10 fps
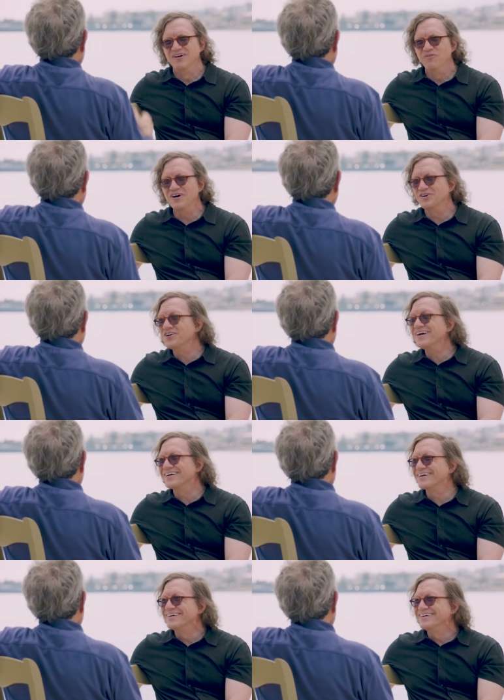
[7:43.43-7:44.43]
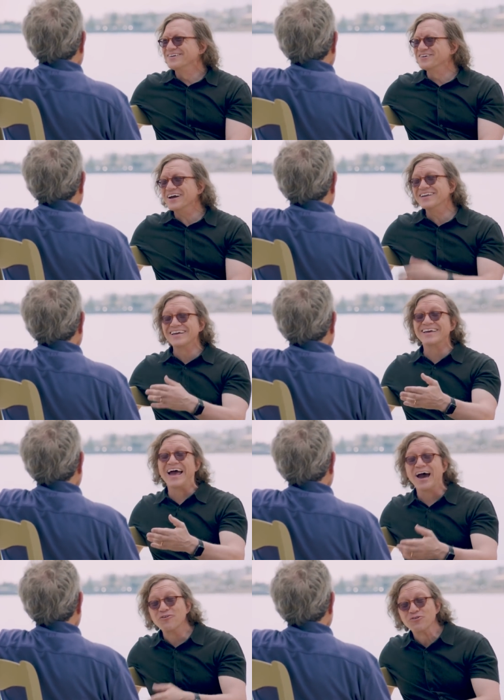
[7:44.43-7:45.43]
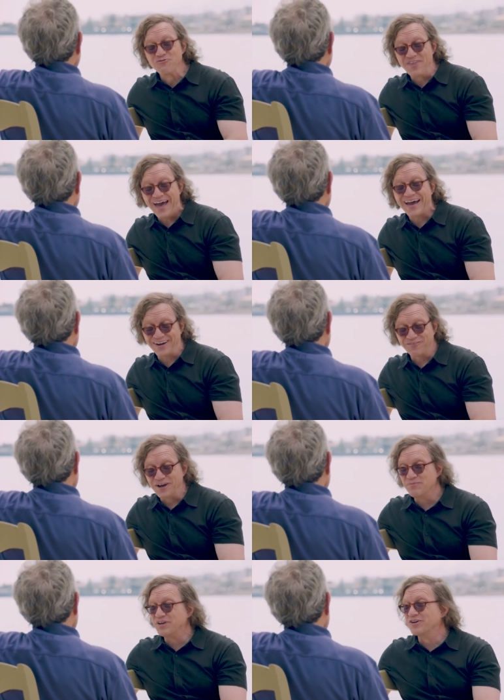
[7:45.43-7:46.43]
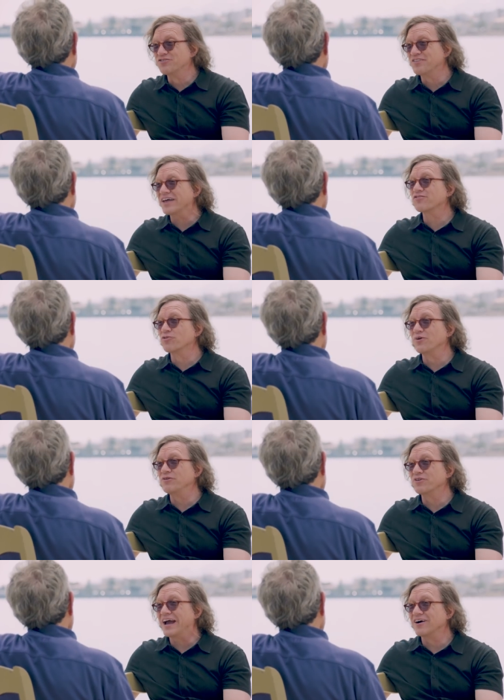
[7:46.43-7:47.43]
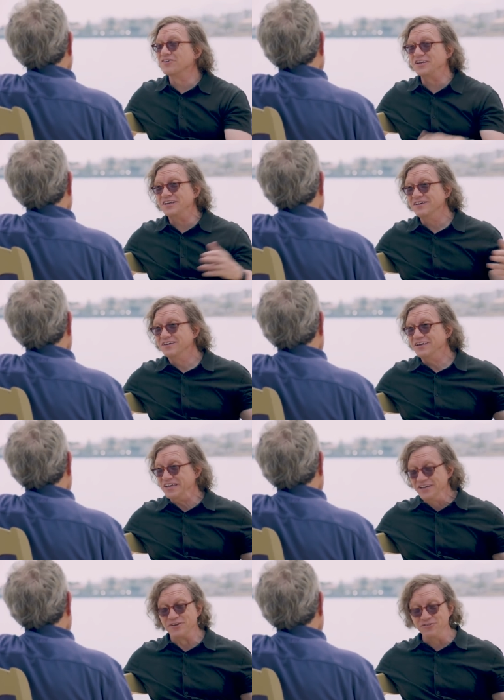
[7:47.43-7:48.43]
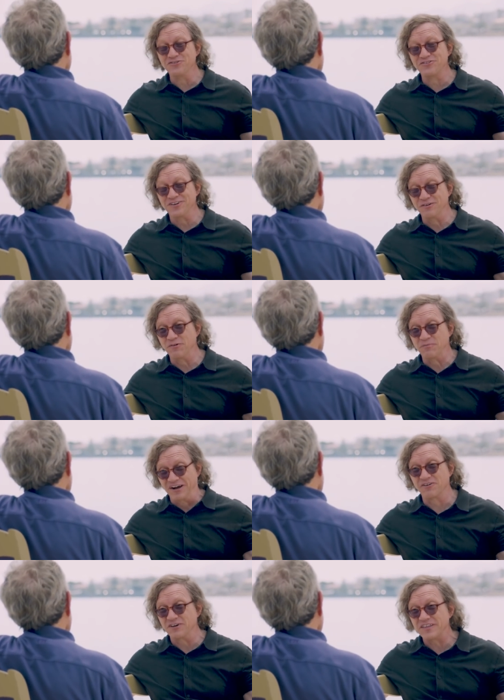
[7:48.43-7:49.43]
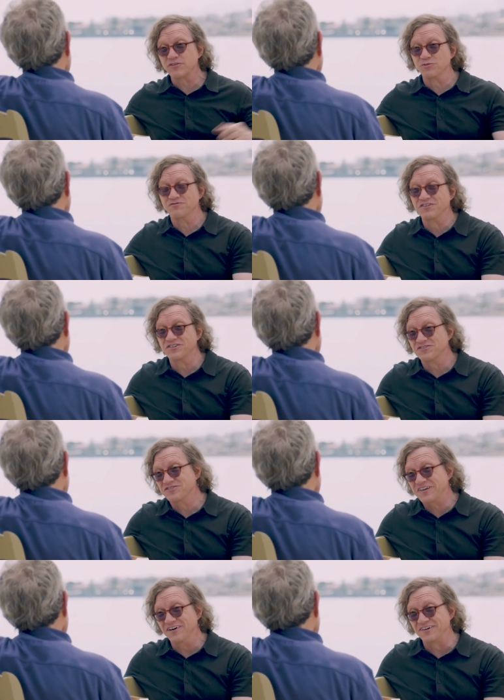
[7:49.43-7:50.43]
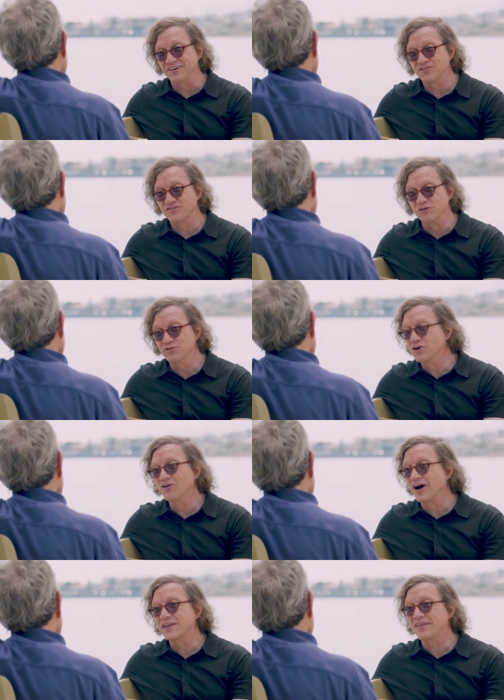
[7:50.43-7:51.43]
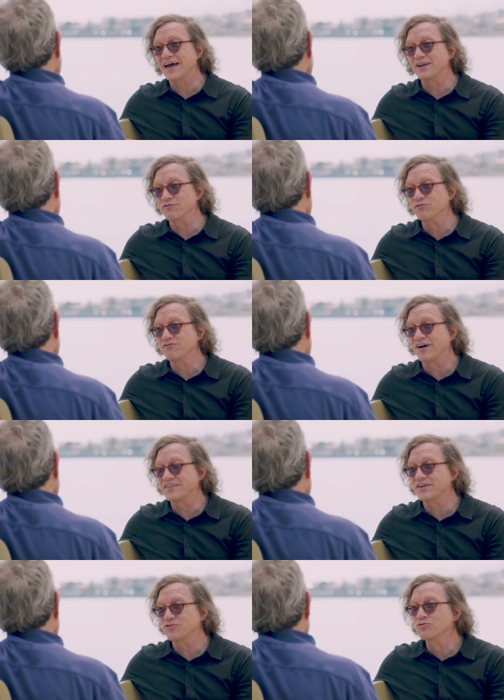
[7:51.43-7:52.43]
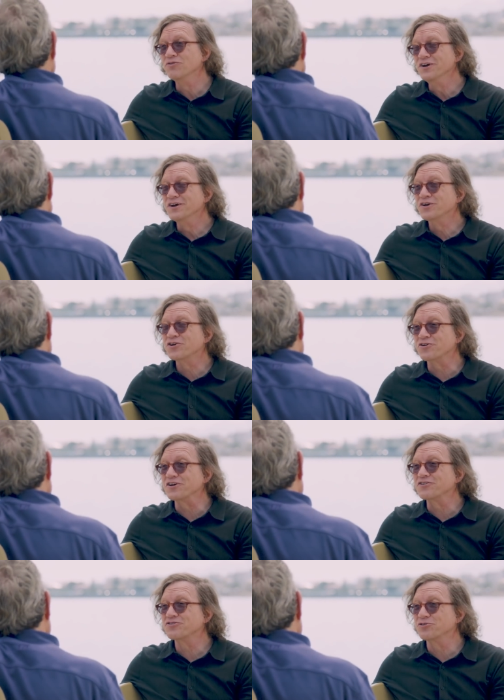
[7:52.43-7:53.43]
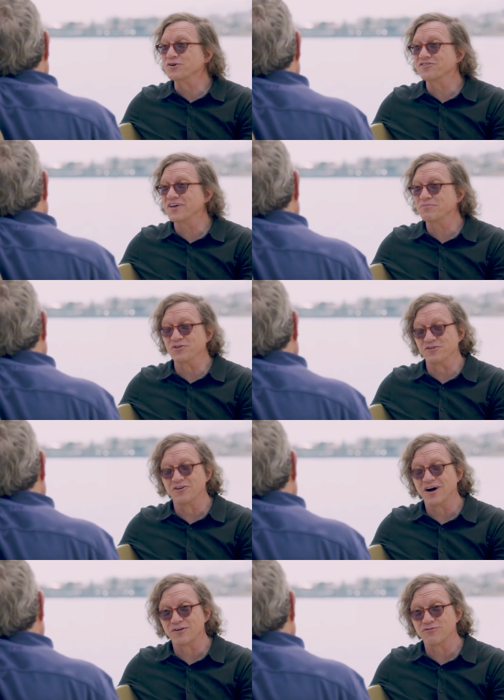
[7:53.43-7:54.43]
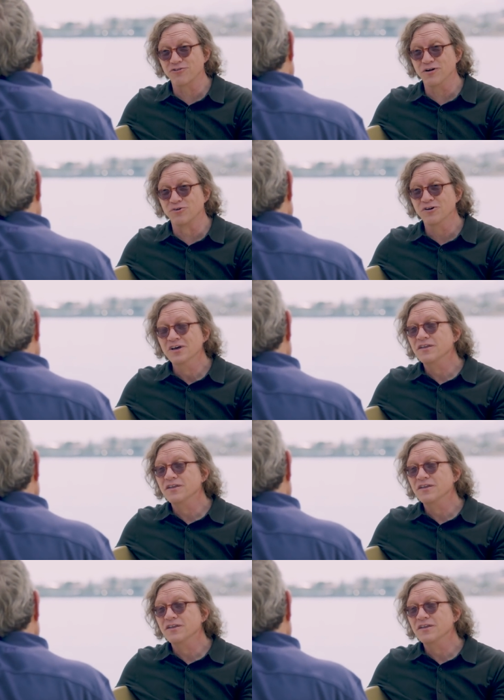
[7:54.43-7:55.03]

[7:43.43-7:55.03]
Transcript: Well, you're not going to get out of that, right? Because that's the way reality is. Apparently, that's what physics is telling us. So if you don't like that, if you find that too curious to accept, you're in a lot of trouble.